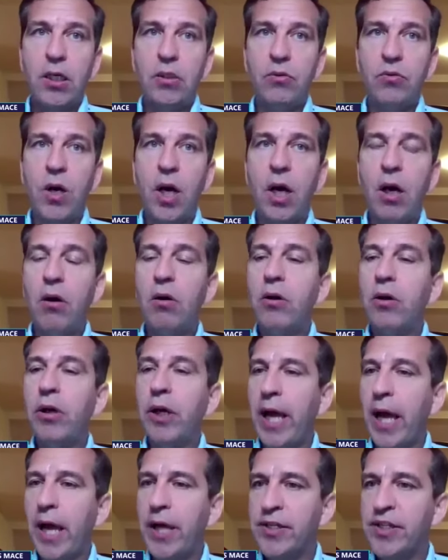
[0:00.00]
who are
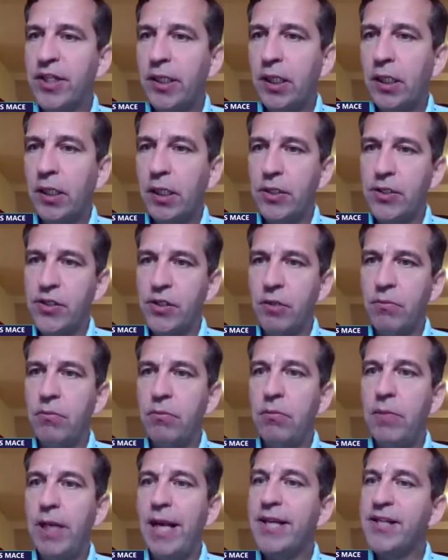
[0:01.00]
organizing
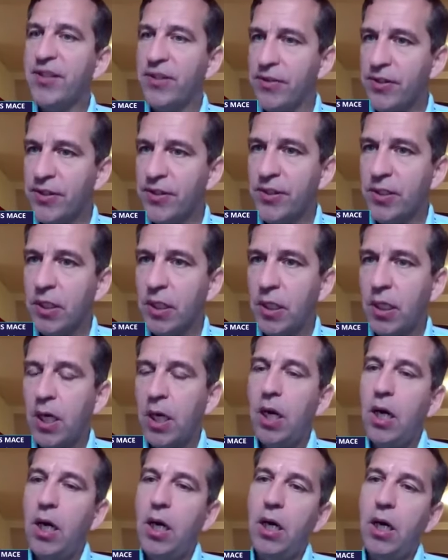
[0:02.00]
some lessons
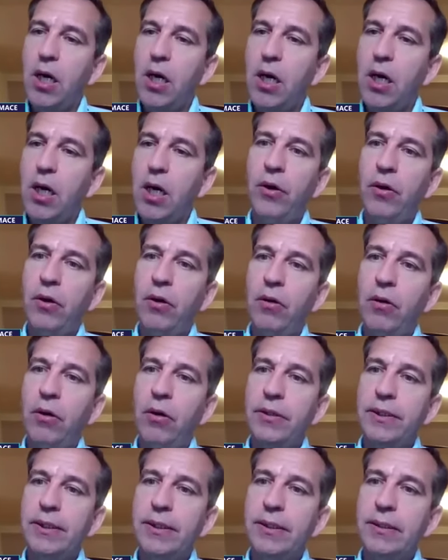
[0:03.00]
on a,
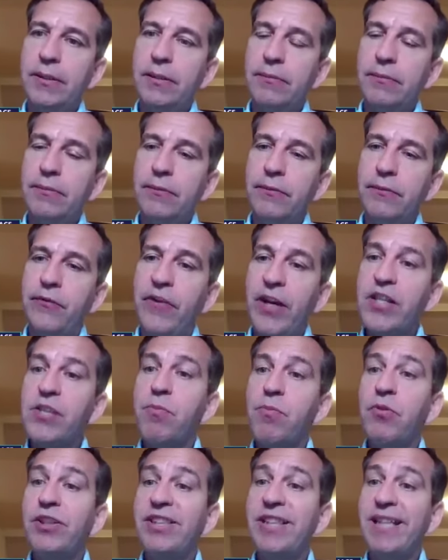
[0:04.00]
a
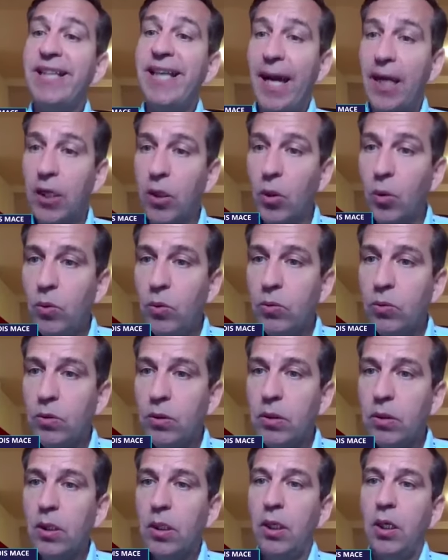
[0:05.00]
Facebook decathlon.
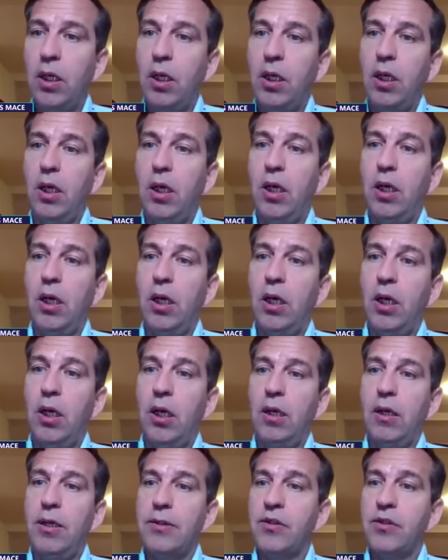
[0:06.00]

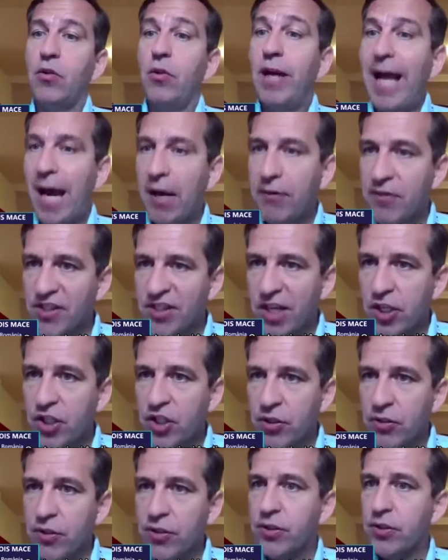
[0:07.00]
So live
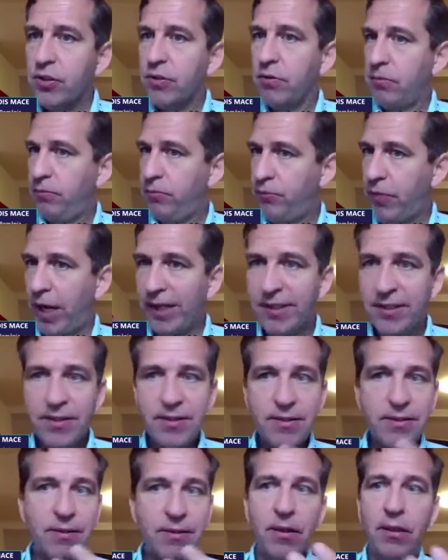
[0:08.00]
sessions,
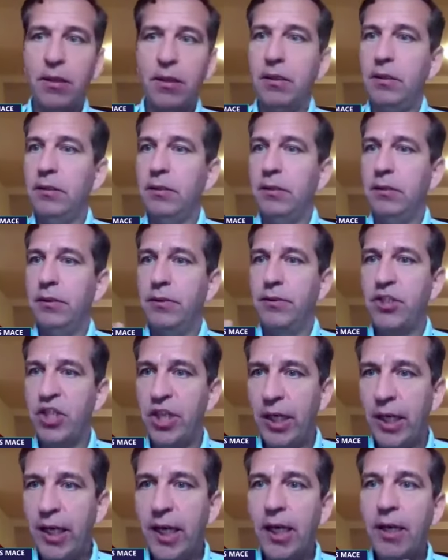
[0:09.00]
practice uh, a
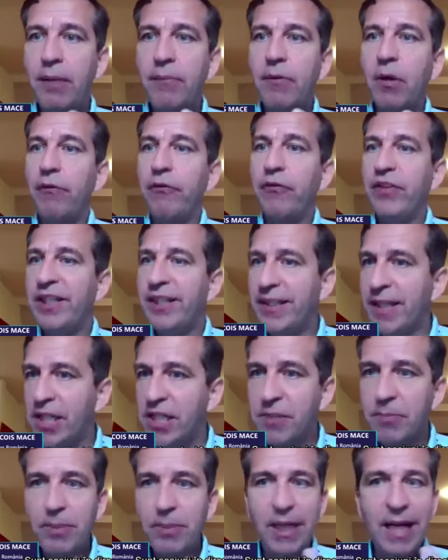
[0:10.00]
gym,
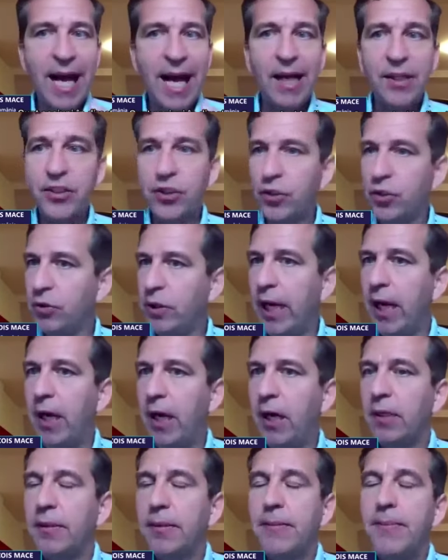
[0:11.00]
fitness, Pilates,
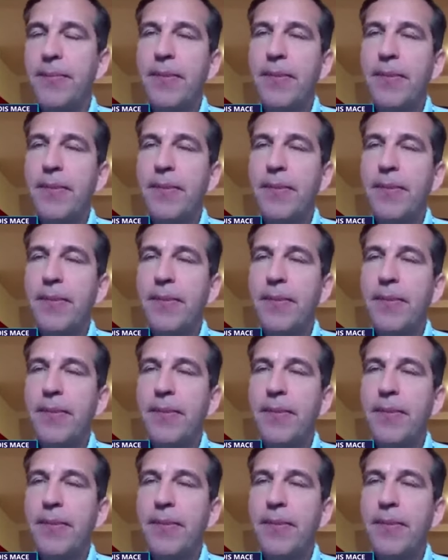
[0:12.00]
yoga.